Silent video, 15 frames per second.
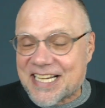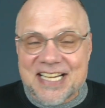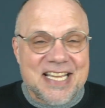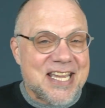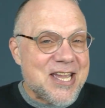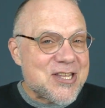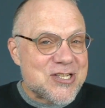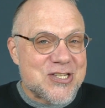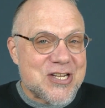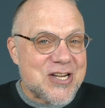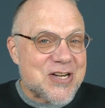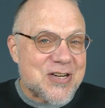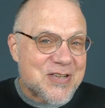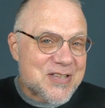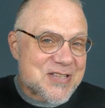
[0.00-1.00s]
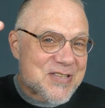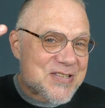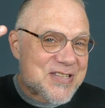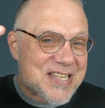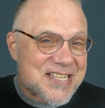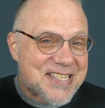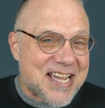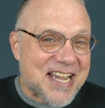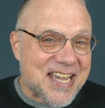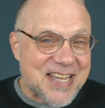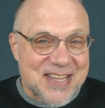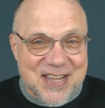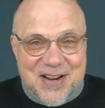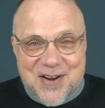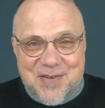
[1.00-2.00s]
each year. This is the second
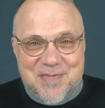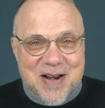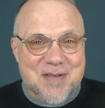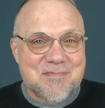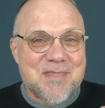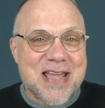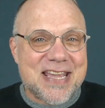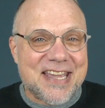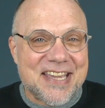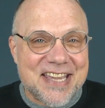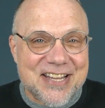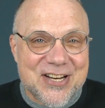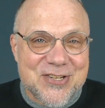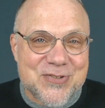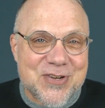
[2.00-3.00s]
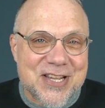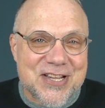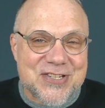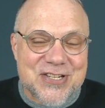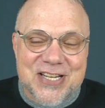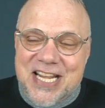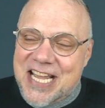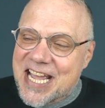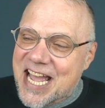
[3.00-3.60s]
year, but I'm making it a tradition.